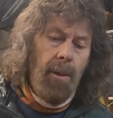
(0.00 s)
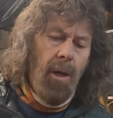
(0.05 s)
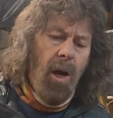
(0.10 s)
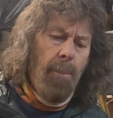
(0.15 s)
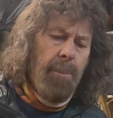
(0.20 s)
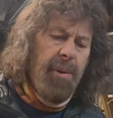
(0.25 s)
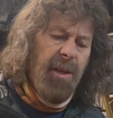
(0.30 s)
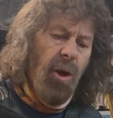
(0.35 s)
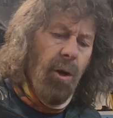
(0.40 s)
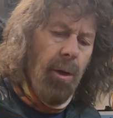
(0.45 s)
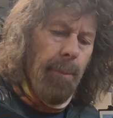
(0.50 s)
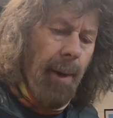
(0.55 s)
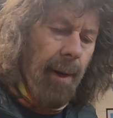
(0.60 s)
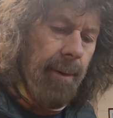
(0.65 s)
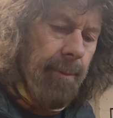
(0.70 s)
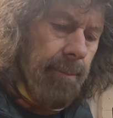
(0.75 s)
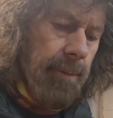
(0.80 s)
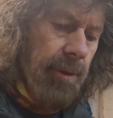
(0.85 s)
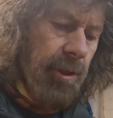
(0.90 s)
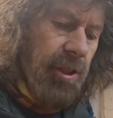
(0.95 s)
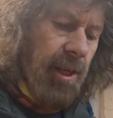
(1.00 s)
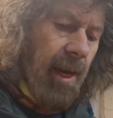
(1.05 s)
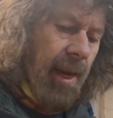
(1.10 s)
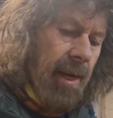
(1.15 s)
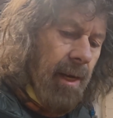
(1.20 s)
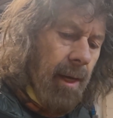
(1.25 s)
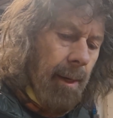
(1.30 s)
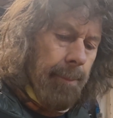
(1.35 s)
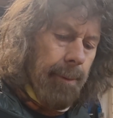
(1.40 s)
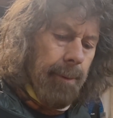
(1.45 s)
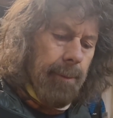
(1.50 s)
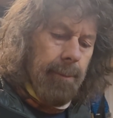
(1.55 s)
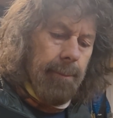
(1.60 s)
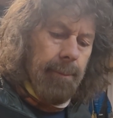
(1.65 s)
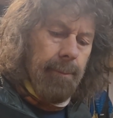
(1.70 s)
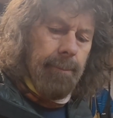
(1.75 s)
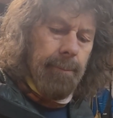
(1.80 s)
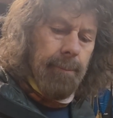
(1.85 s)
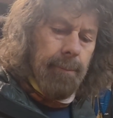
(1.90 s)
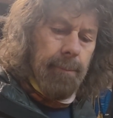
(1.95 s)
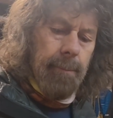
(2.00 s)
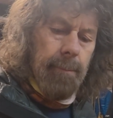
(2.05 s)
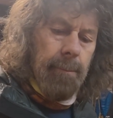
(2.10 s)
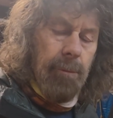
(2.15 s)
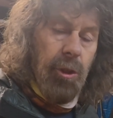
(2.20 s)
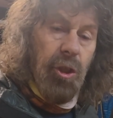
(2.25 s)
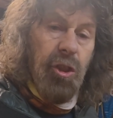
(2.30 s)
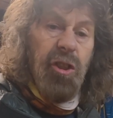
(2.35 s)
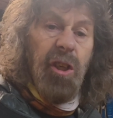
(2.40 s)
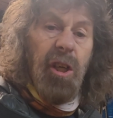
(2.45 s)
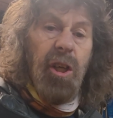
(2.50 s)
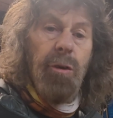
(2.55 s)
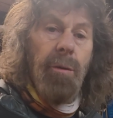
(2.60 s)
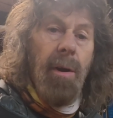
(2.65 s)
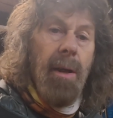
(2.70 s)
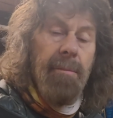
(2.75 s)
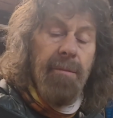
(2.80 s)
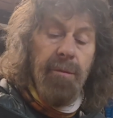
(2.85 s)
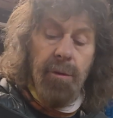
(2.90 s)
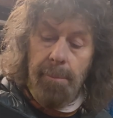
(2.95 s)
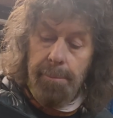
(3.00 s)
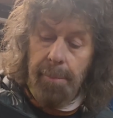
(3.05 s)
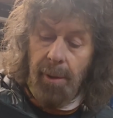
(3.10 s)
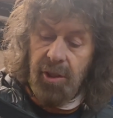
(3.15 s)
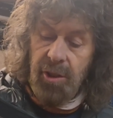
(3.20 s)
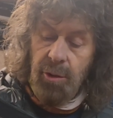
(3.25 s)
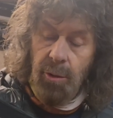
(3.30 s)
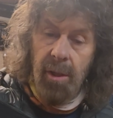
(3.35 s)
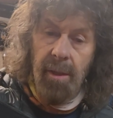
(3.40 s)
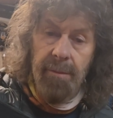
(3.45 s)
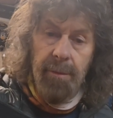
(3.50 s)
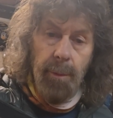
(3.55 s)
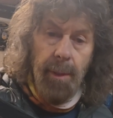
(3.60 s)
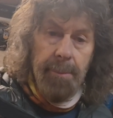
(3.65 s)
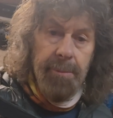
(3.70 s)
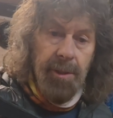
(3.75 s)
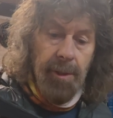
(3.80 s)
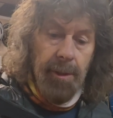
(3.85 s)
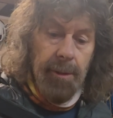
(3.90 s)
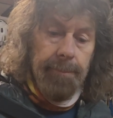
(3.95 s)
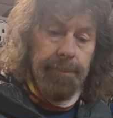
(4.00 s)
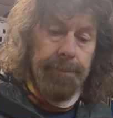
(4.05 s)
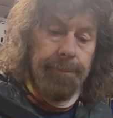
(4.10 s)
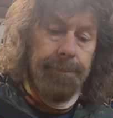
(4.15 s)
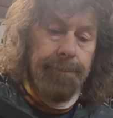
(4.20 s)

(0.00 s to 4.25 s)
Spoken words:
I've been on about setting up just a Graham Foot Bicycle Lover website,